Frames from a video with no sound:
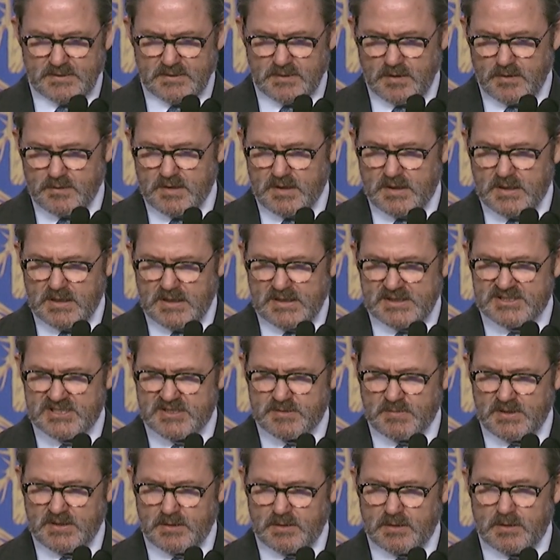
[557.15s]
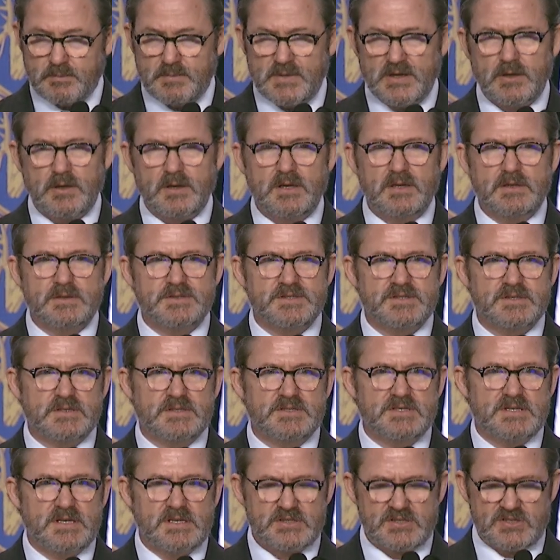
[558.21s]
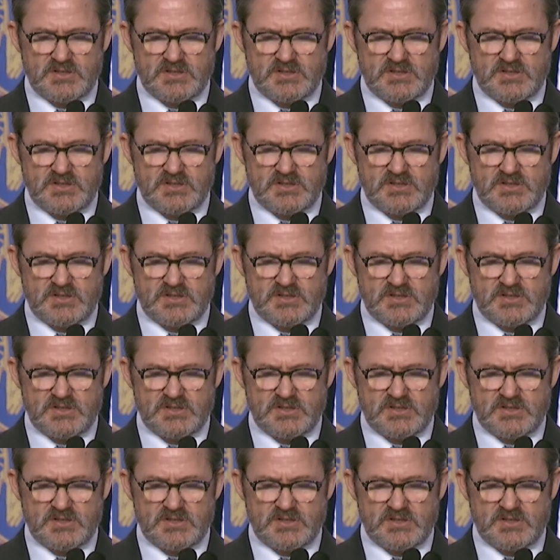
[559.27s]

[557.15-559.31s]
are the consummate American success